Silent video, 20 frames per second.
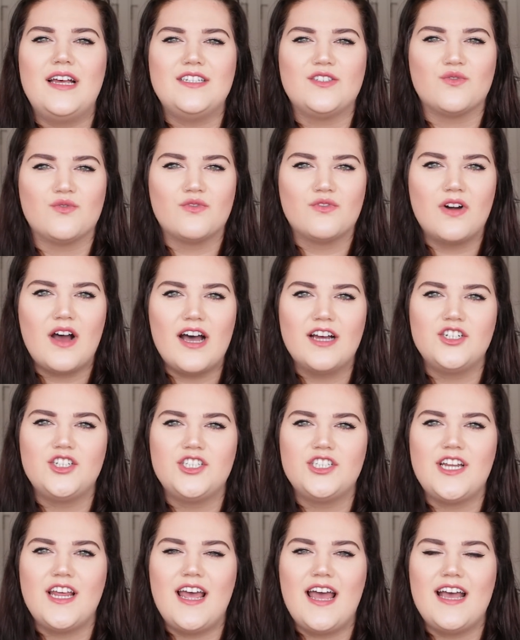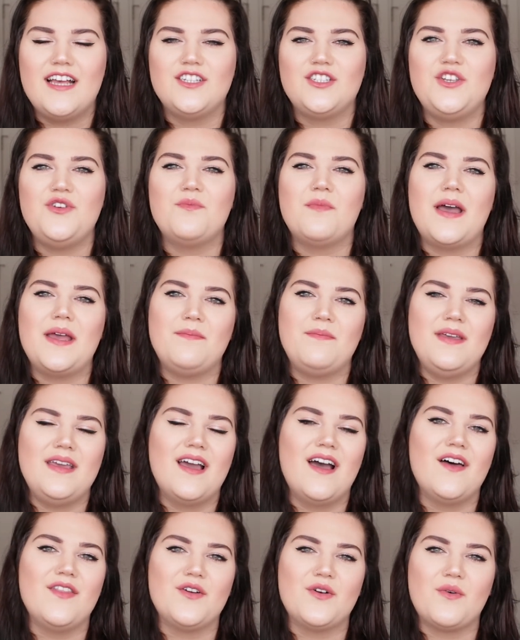as rushed as you might be
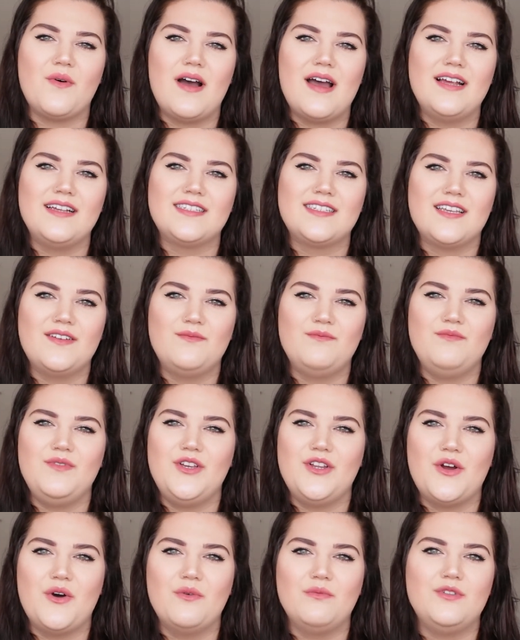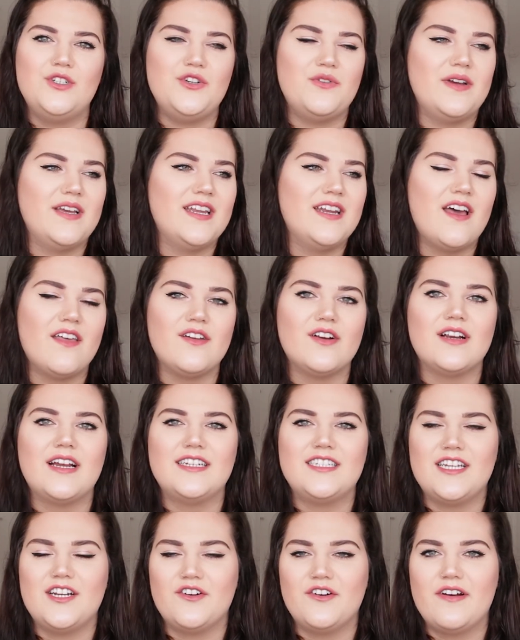otherwise, doing another
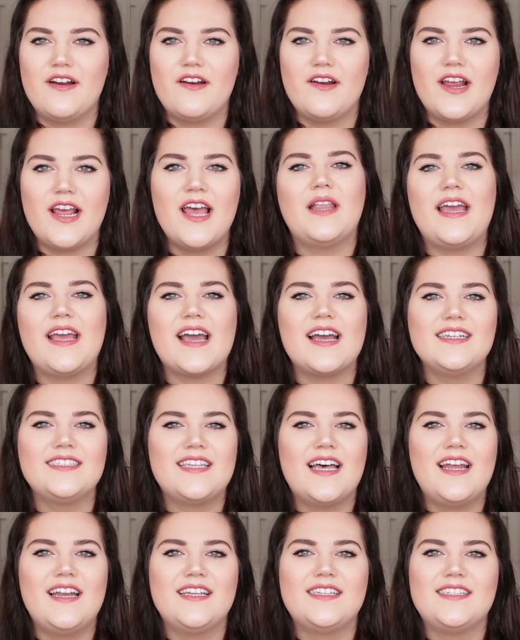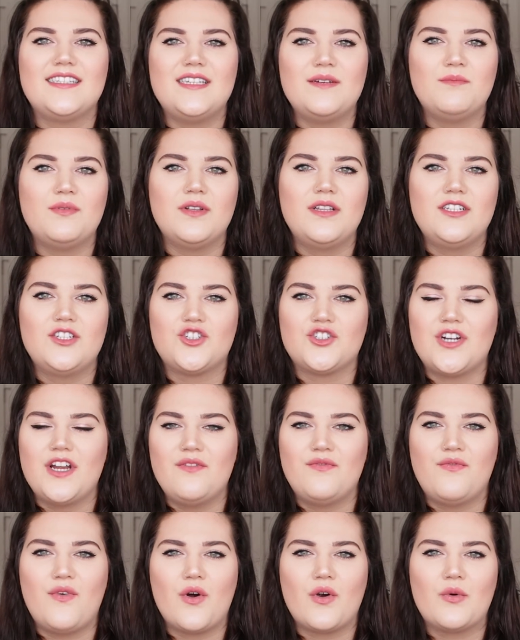itinerary. Like I said, it's simple and
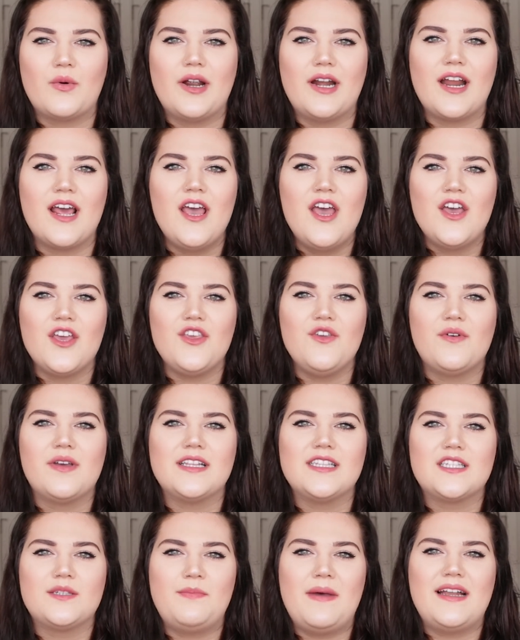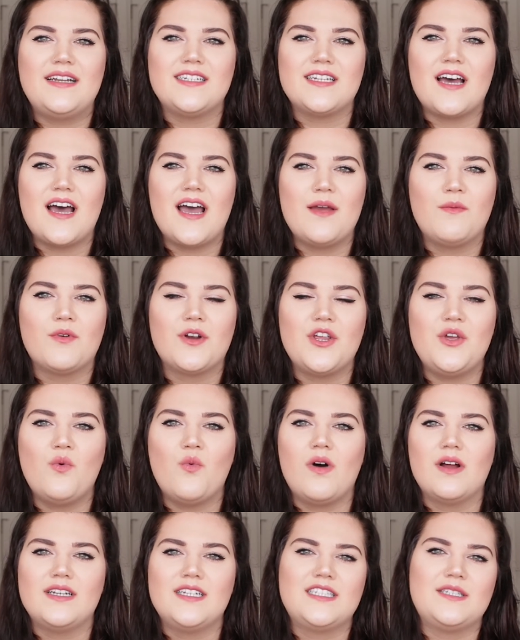straightforward. You can spend time where you
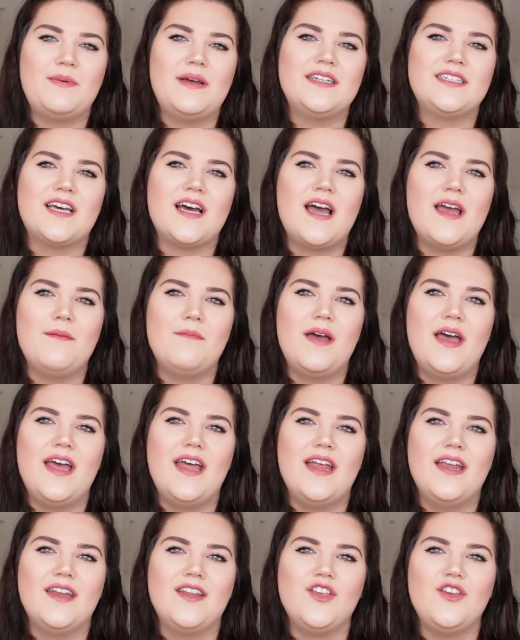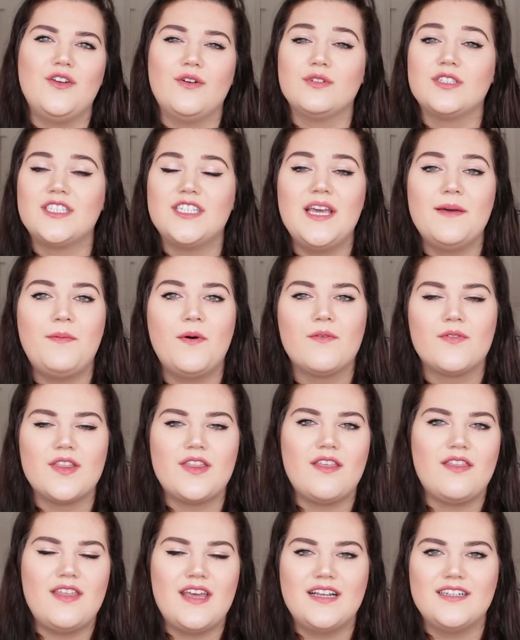want to spend time and, skip over
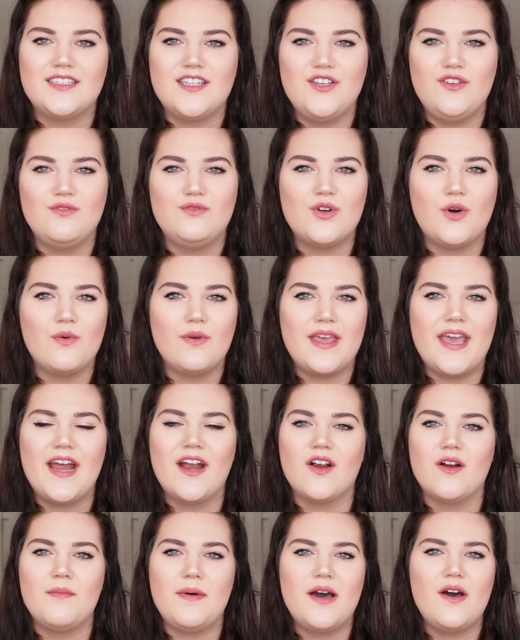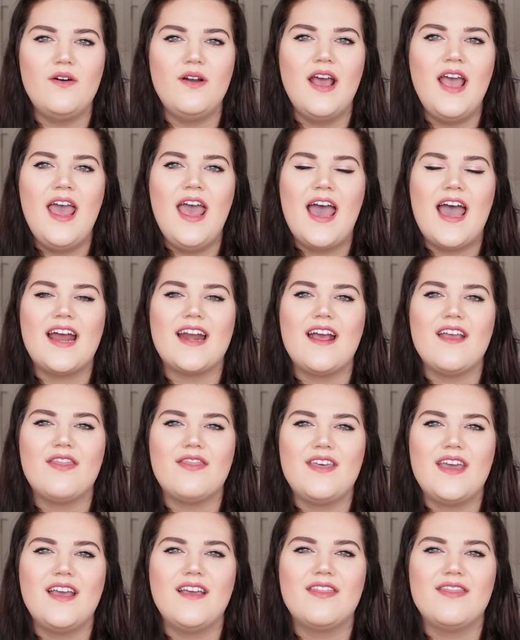the things that you don't care about. And I
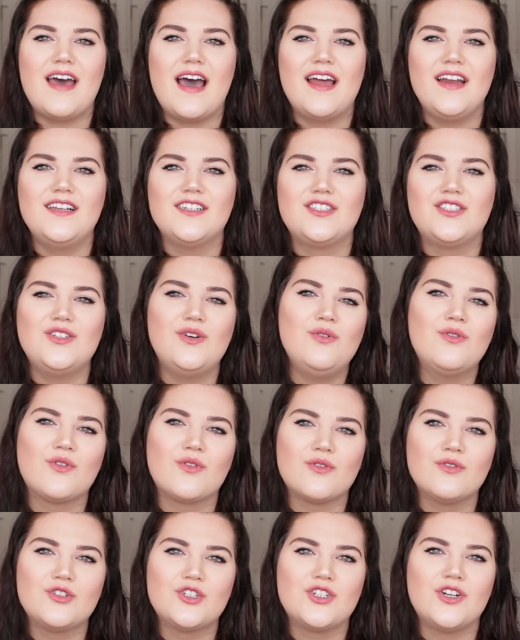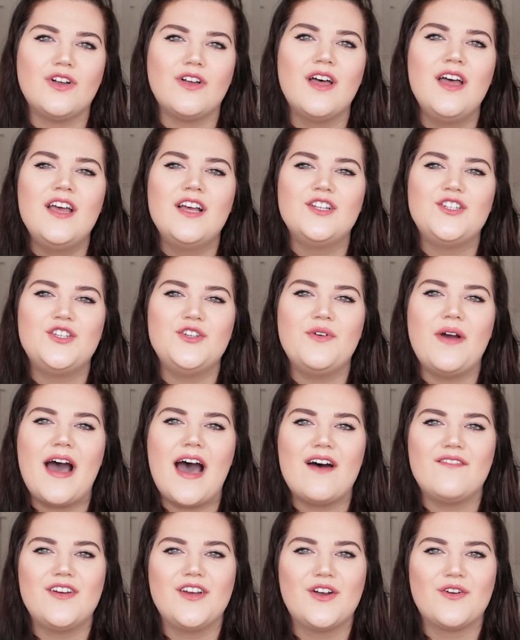think that is so crucial to
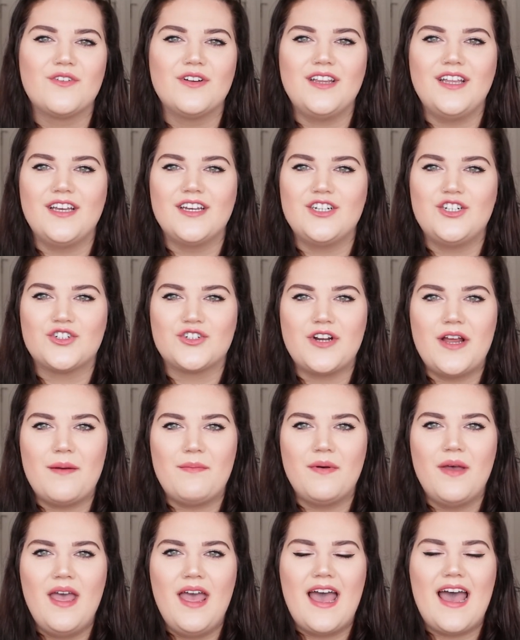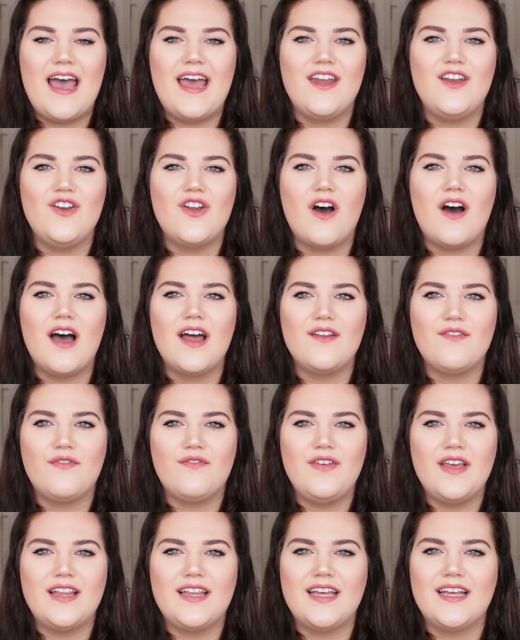having a really good trip and not
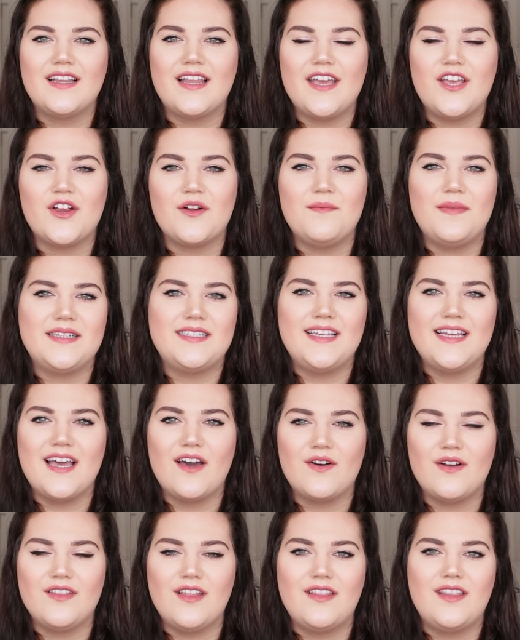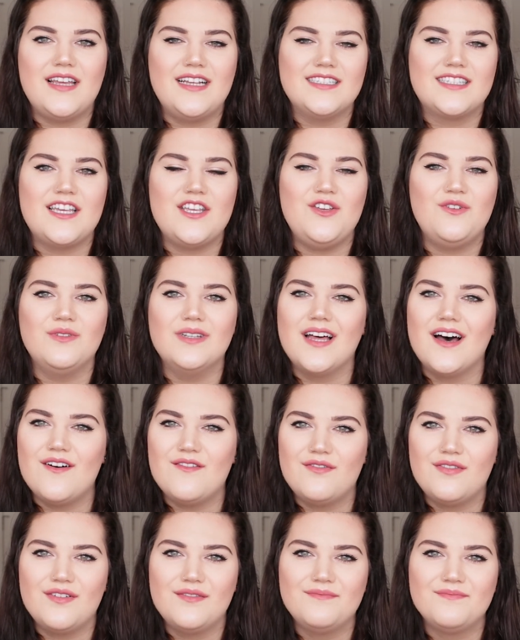feeling like you're missing out on the things that you
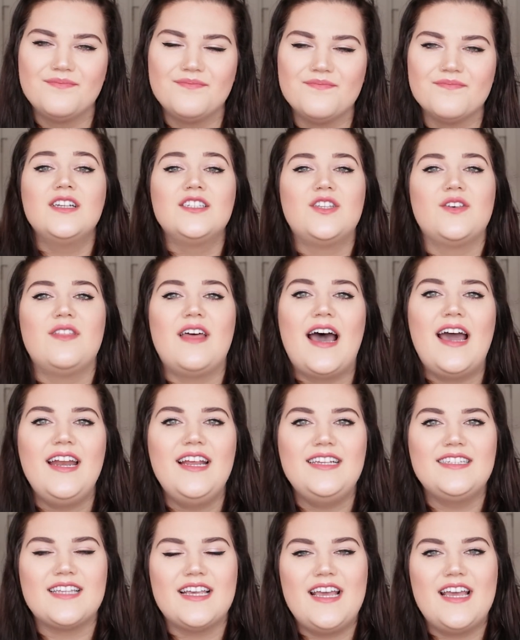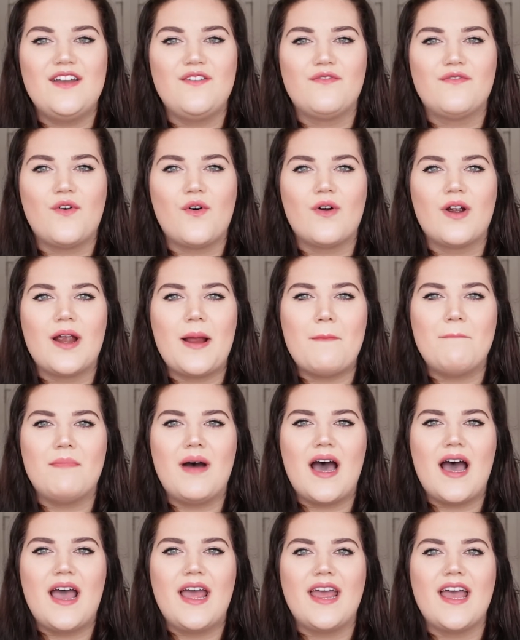love. So that is it for
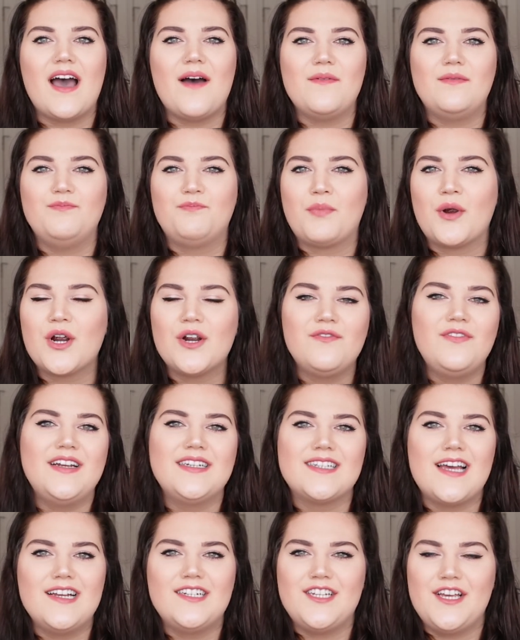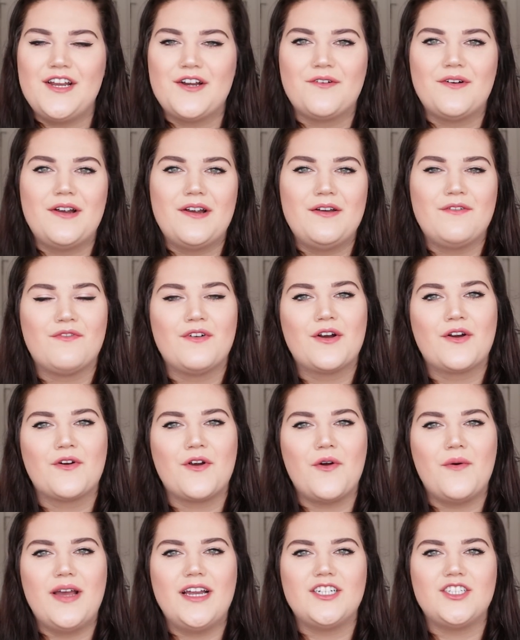my perfect itinerary for
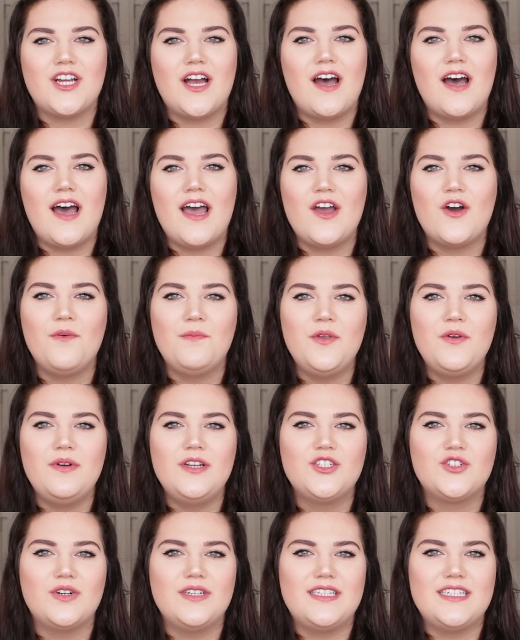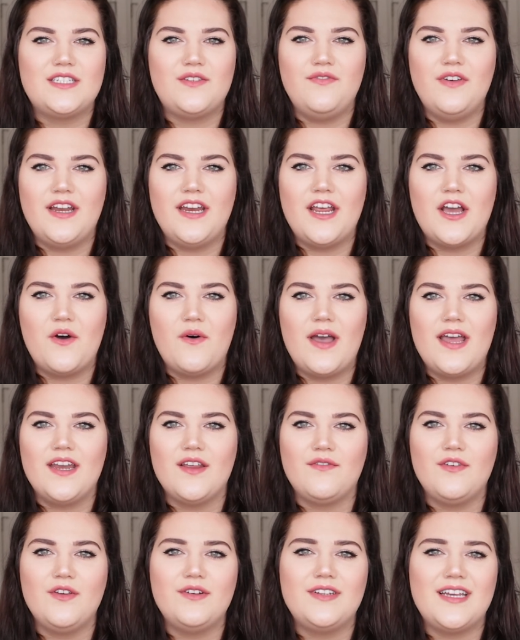Croatia. I hope you enjoyed this video, and
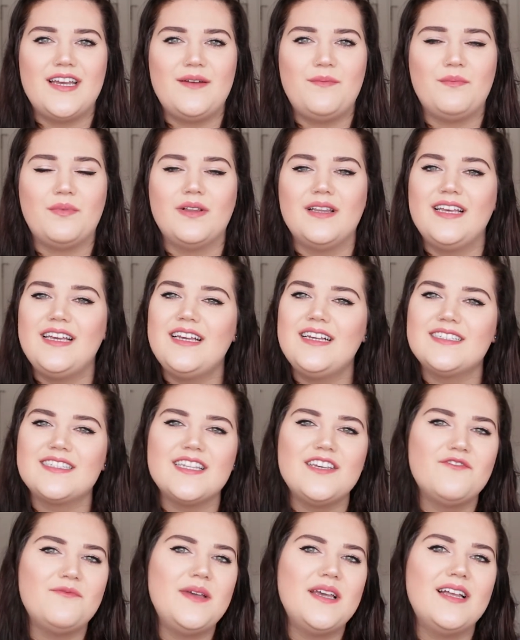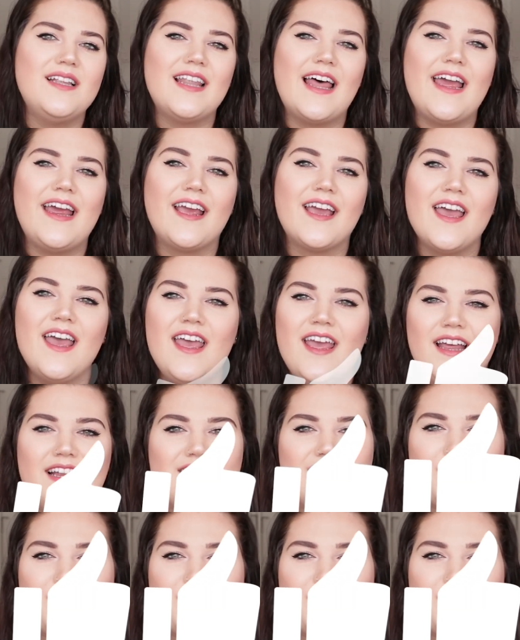if you did, please leave me a like. It's